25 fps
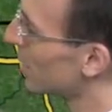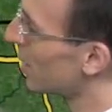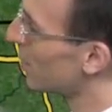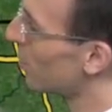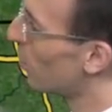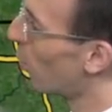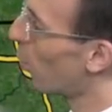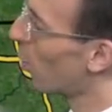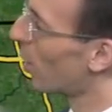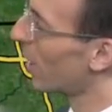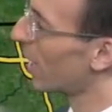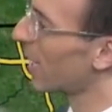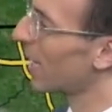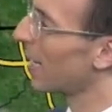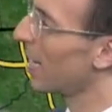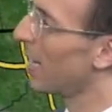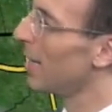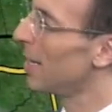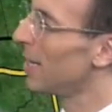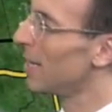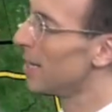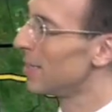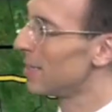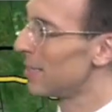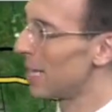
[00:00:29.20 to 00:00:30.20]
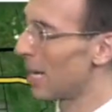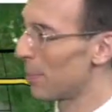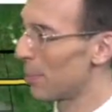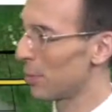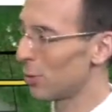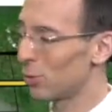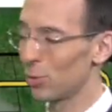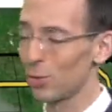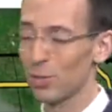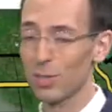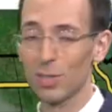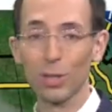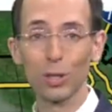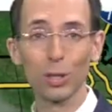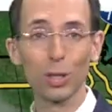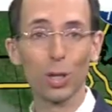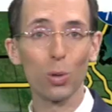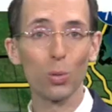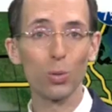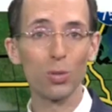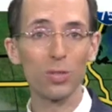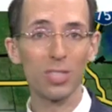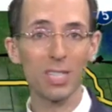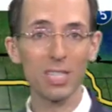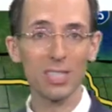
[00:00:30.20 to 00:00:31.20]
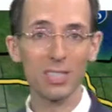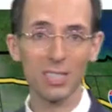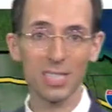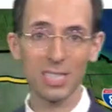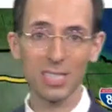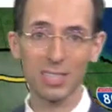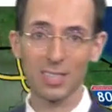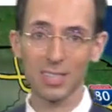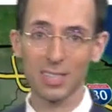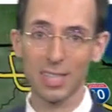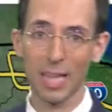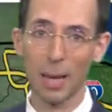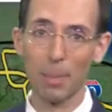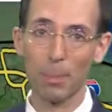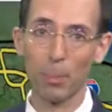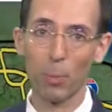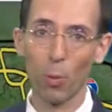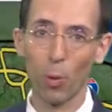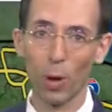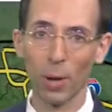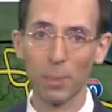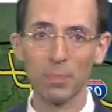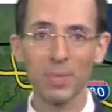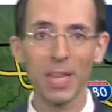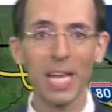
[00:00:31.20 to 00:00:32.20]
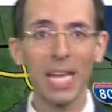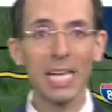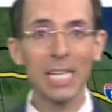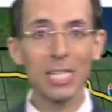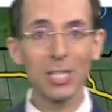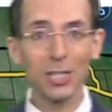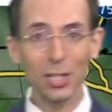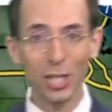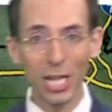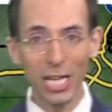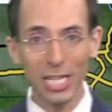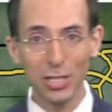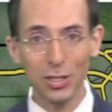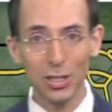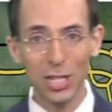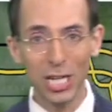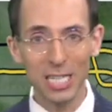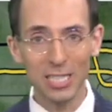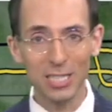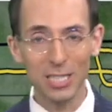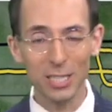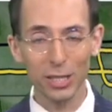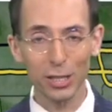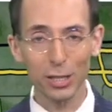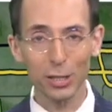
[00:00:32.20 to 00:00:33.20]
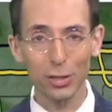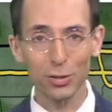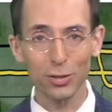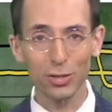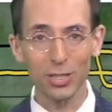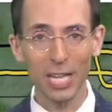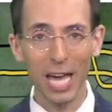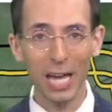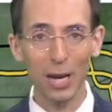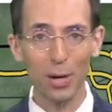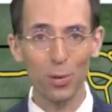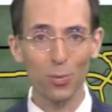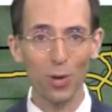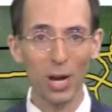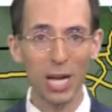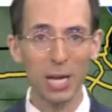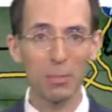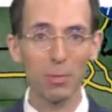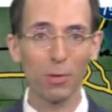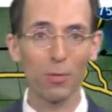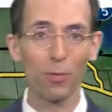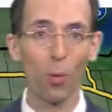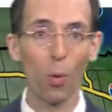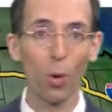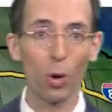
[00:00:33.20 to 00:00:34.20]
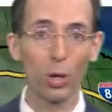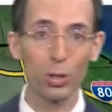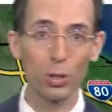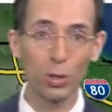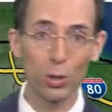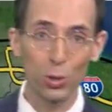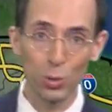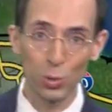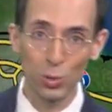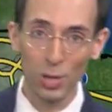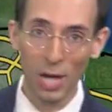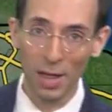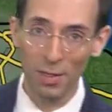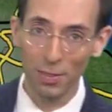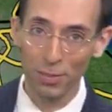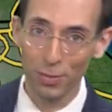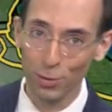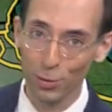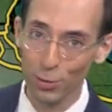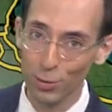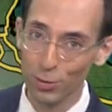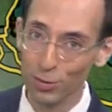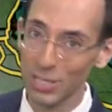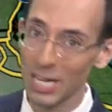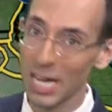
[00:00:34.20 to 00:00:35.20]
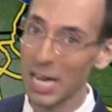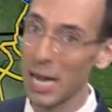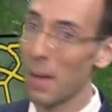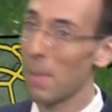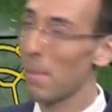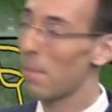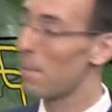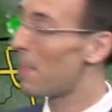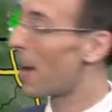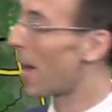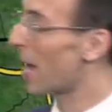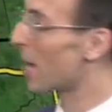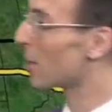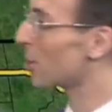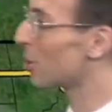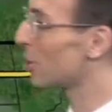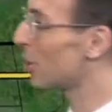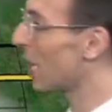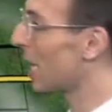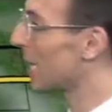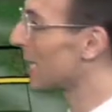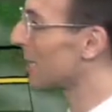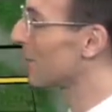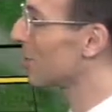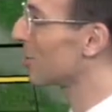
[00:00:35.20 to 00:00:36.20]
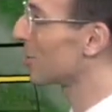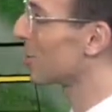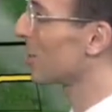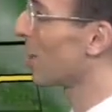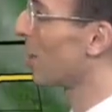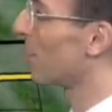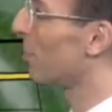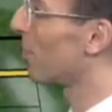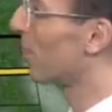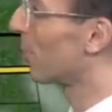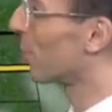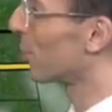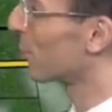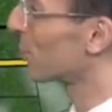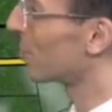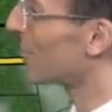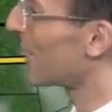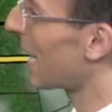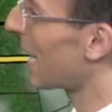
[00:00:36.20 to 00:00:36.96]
morning. Temperatures in the low 60s at that point. Slight chance of a little scattered rain before noon on Thursday. Better chances come Thursday